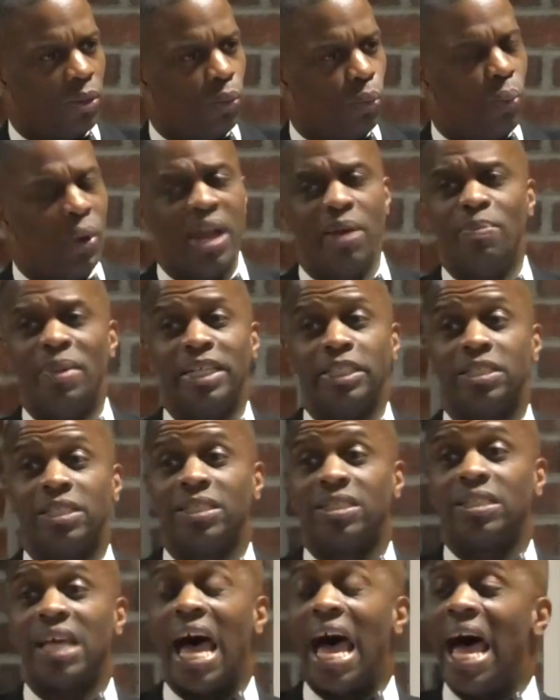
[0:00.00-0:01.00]
we must
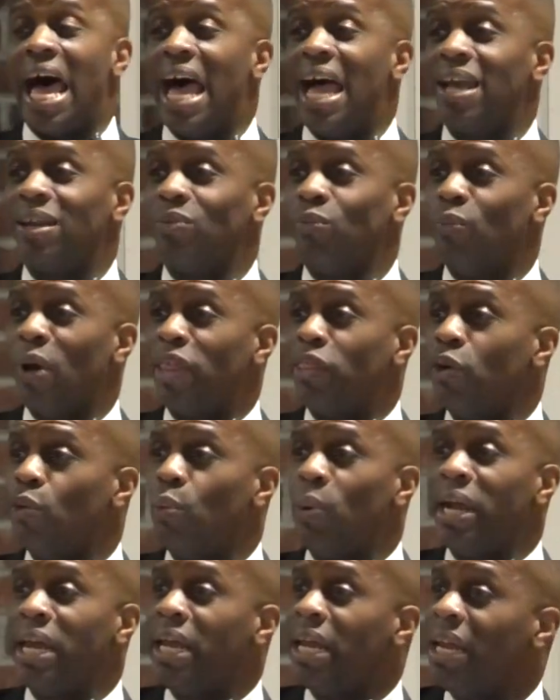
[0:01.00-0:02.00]
decide whether
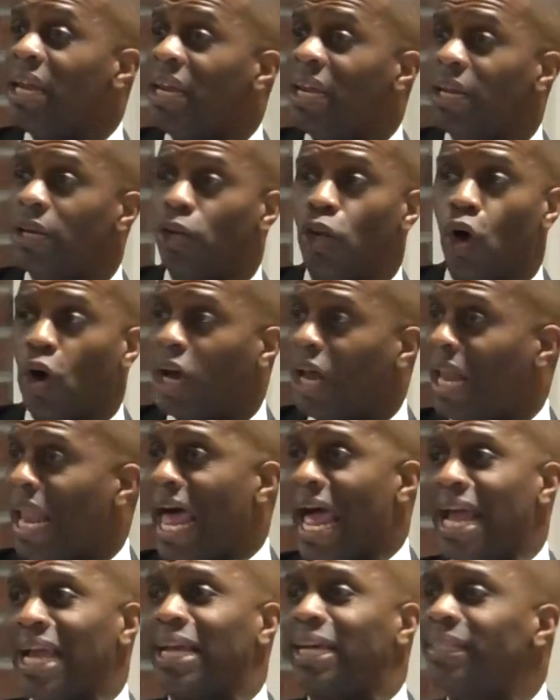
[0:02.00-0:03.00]
we look
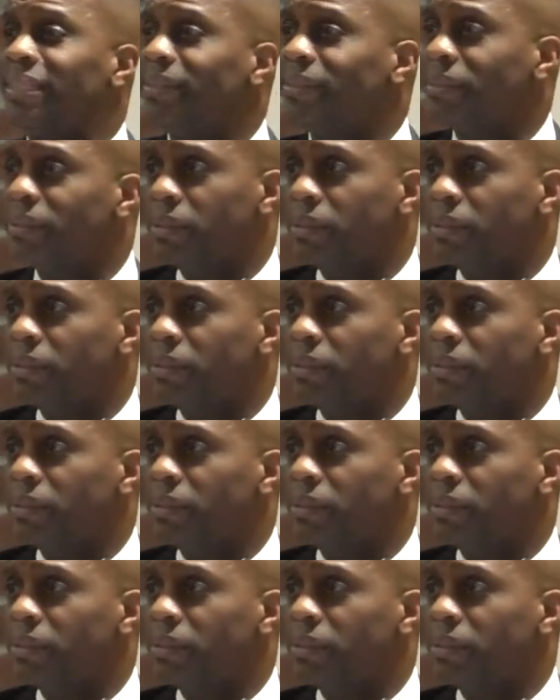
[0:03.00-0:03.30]
alike,